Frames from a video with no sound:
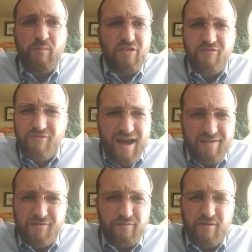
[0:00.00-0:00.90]
much
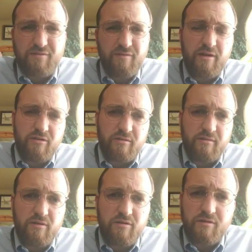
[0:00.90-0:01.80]
faster restoration.
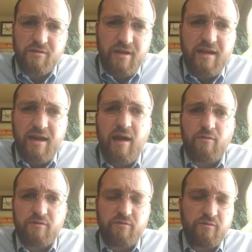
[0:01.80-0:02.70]
It shouldn't take
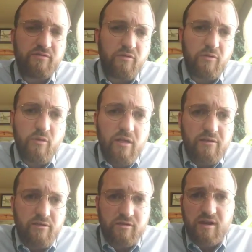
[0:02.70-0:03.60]
hours to restore a
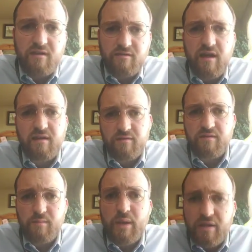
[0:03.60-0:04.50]
wallet. It should take seconds
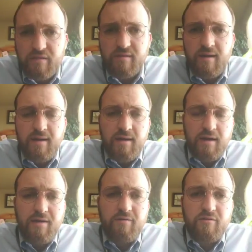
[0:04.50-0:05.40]
to minutes.
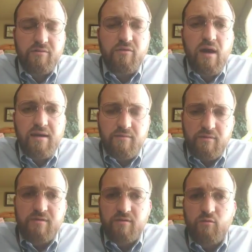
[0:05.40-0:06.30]
And there's a variety of
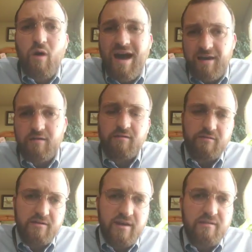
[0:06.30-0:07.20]
reasons why it
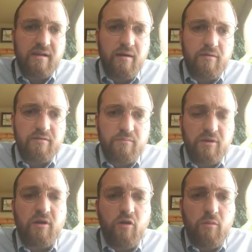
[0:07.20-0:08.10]
currently takes hours,
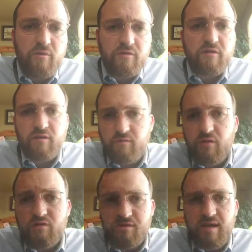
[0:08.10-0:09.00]
but our hope is to
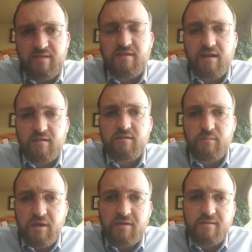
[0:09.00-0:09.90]
converge that seconds
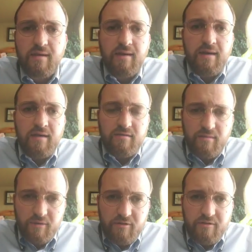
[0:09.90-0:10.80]
to minutes.
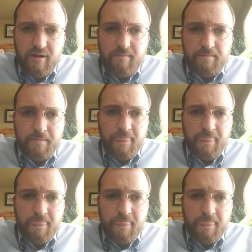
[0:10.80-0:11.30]
Similarly,